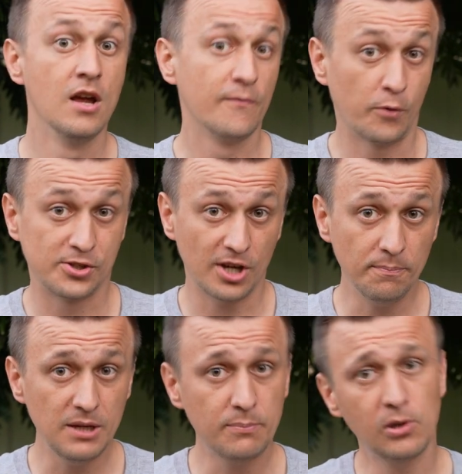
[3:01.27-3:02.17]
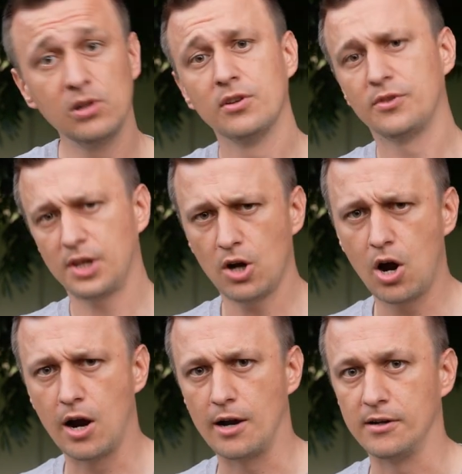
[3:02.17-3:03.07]
For some people, they
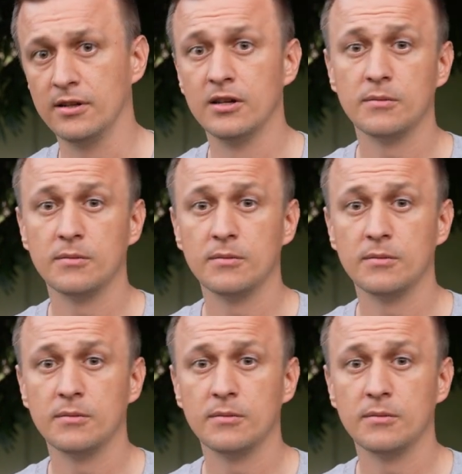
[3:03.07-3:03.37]
are.